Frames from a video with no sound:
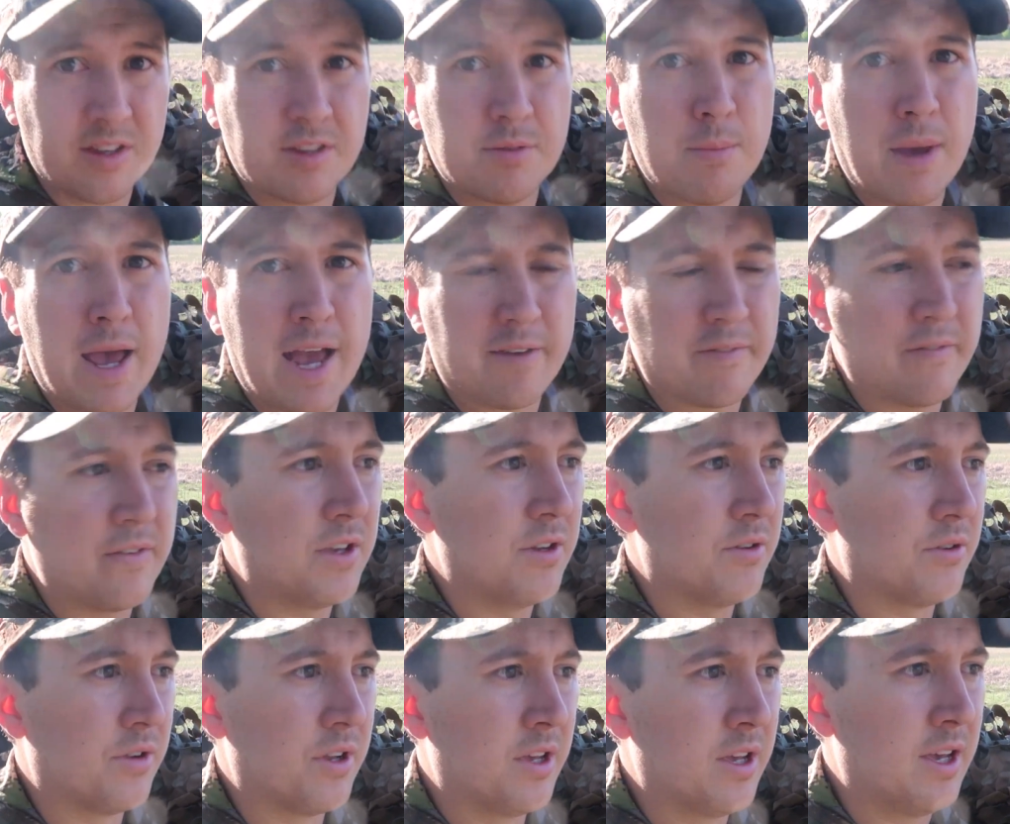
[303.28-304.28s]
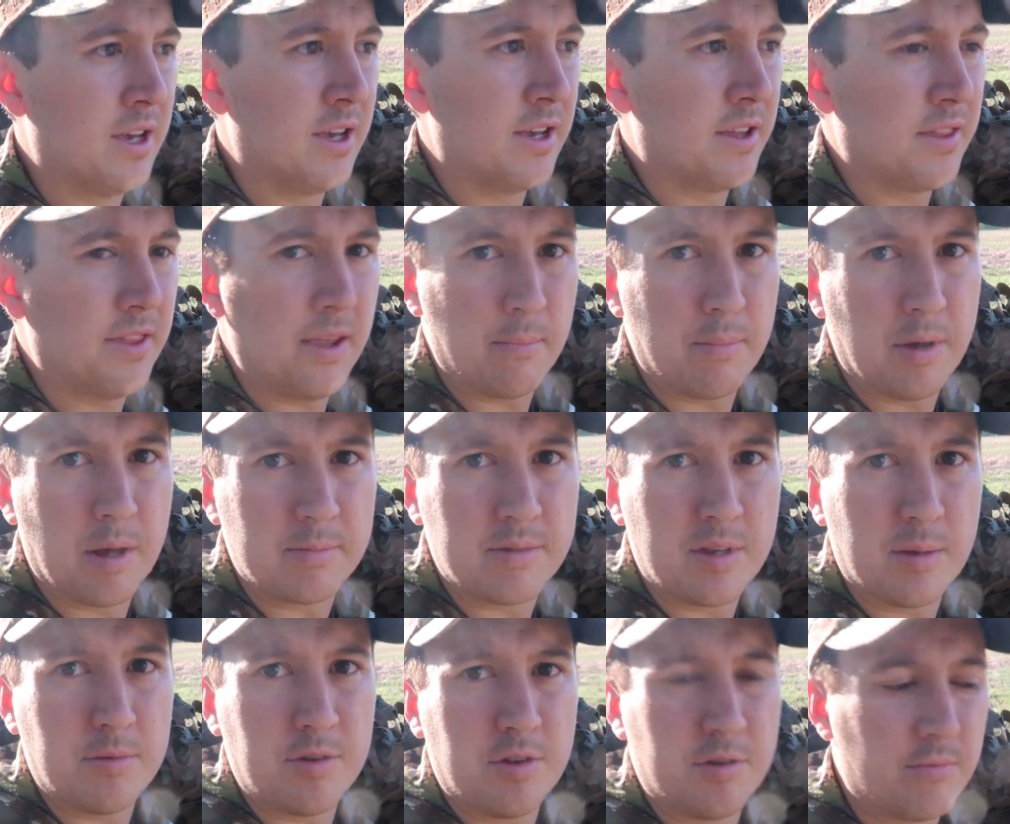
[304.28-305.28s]
to this back field that
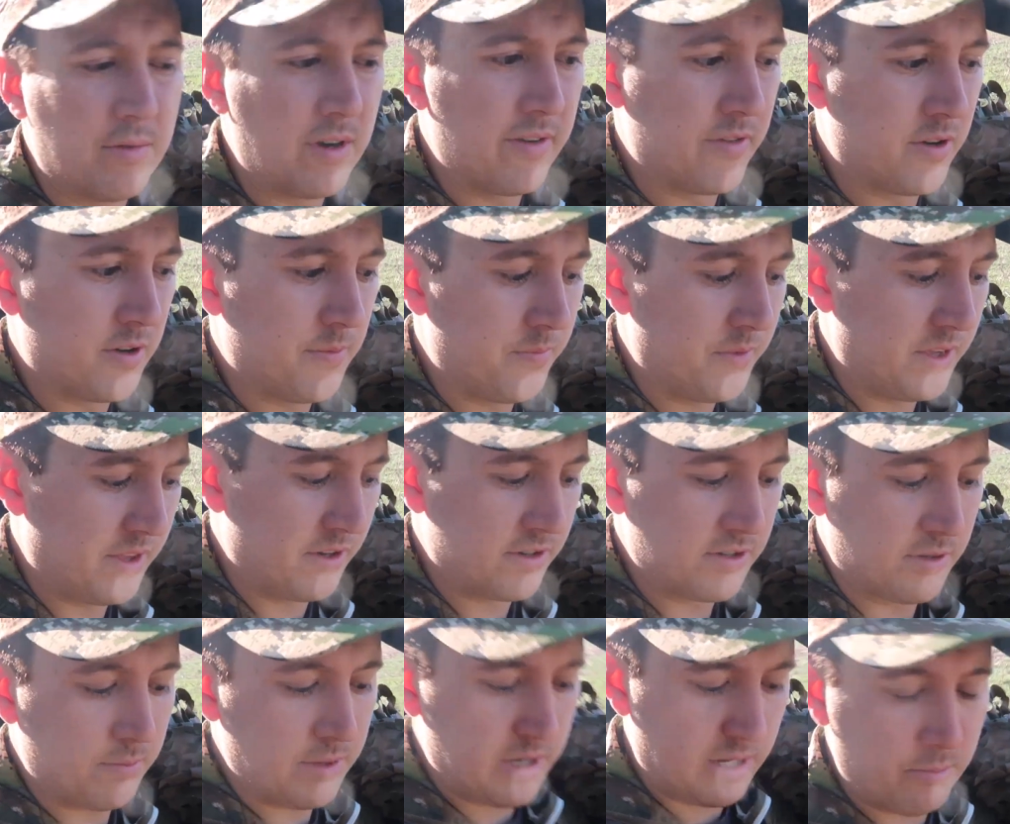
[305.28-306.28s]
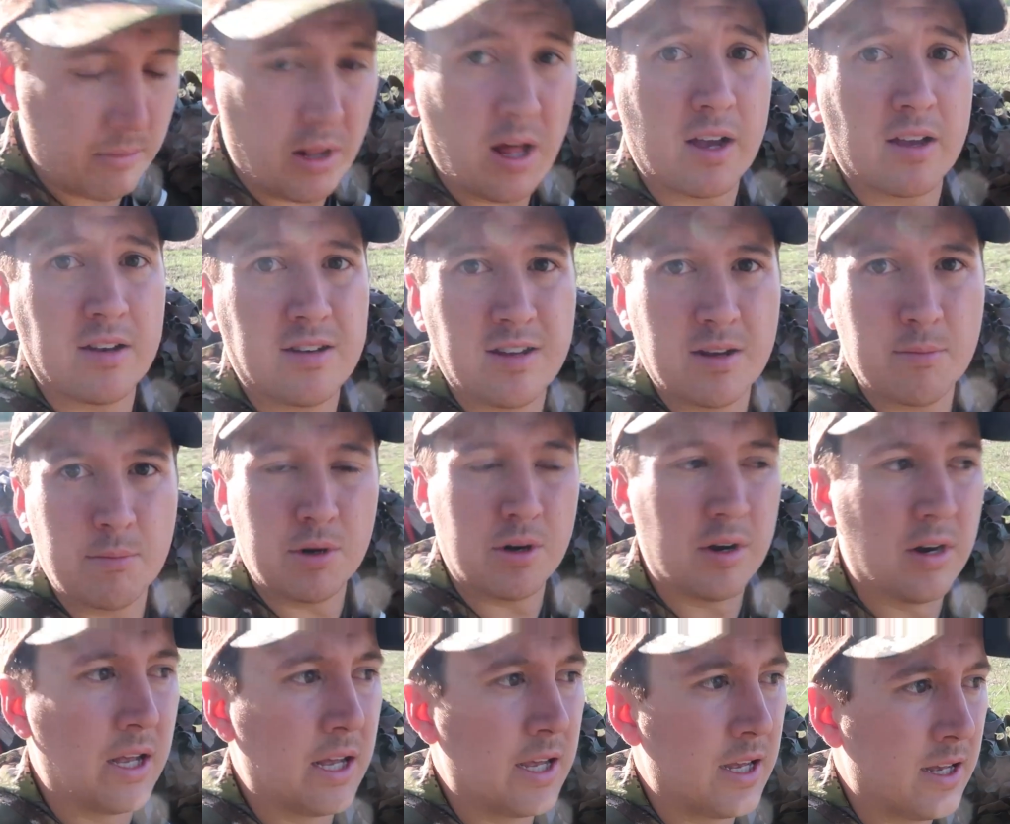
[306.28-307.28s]
bumps up to the river, and there's a big block of
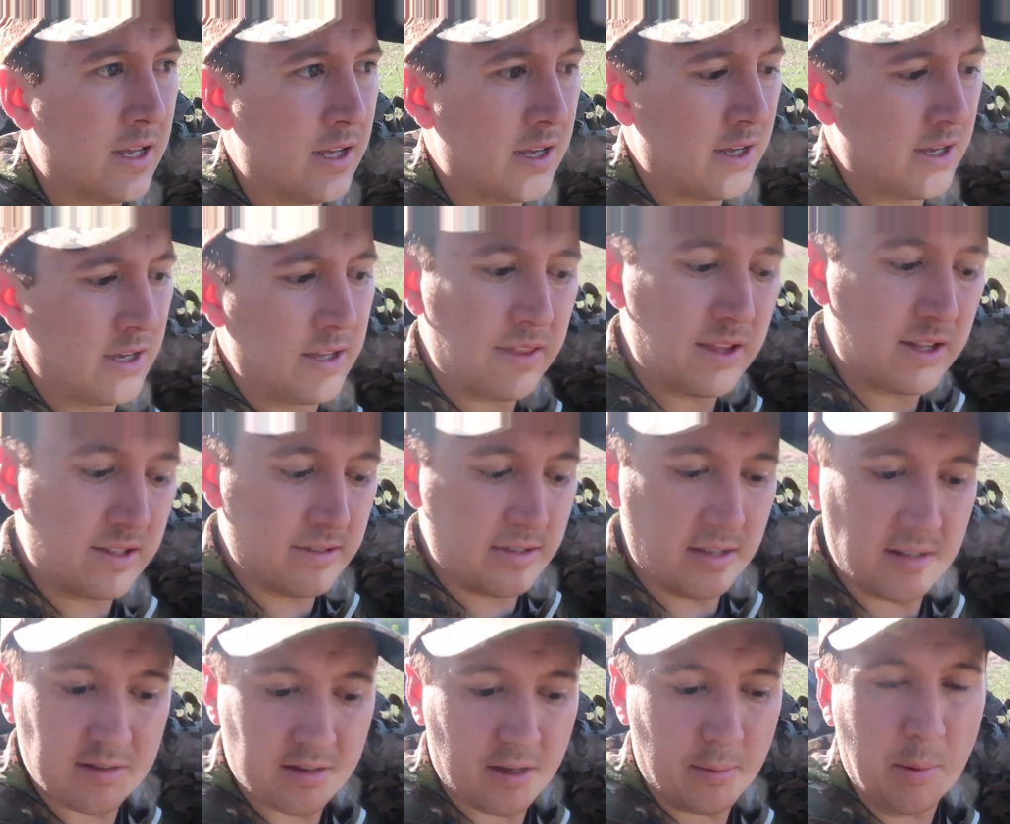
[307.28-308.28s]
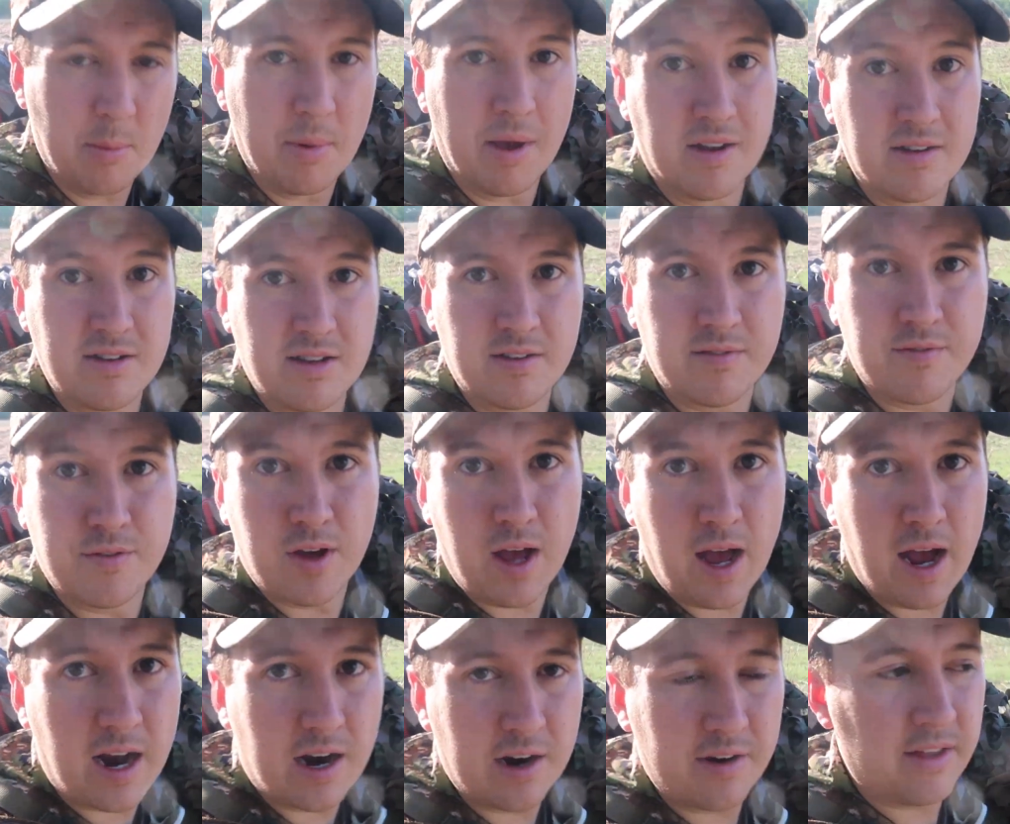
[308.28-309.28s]
timber that sits up about 10 foot
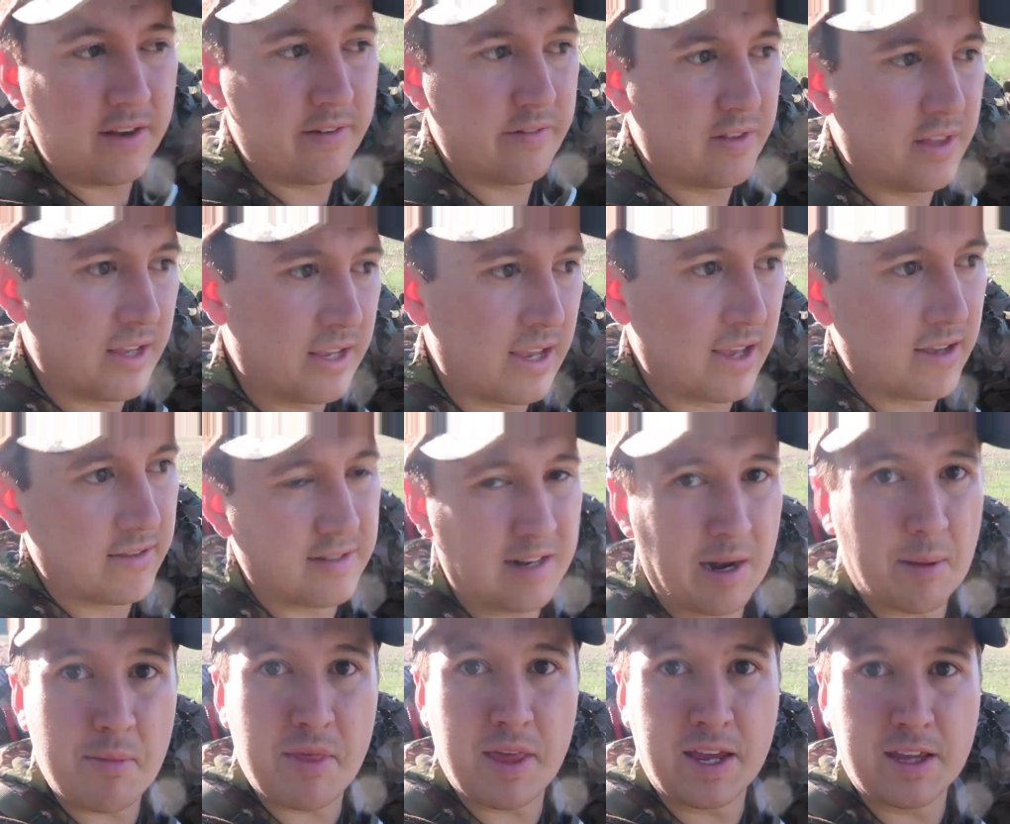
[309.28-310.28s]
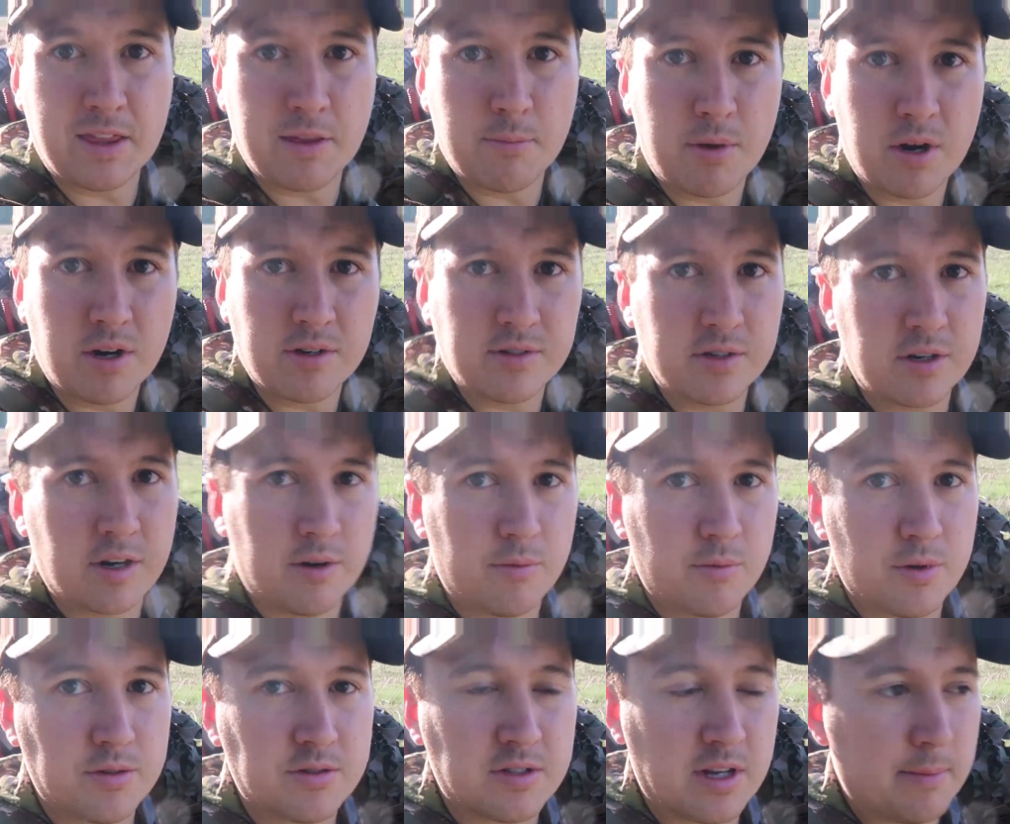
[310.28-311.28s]
higher than everything else, and I'm thinking the birds are going
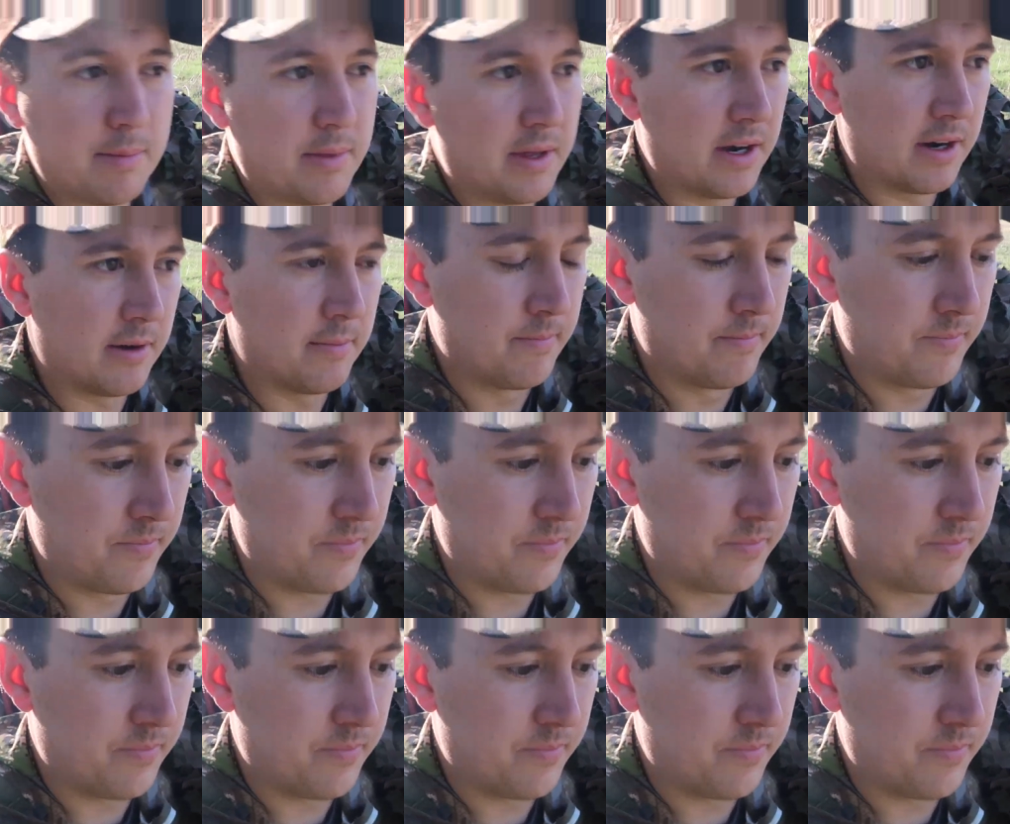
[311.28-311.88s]
to roost up there.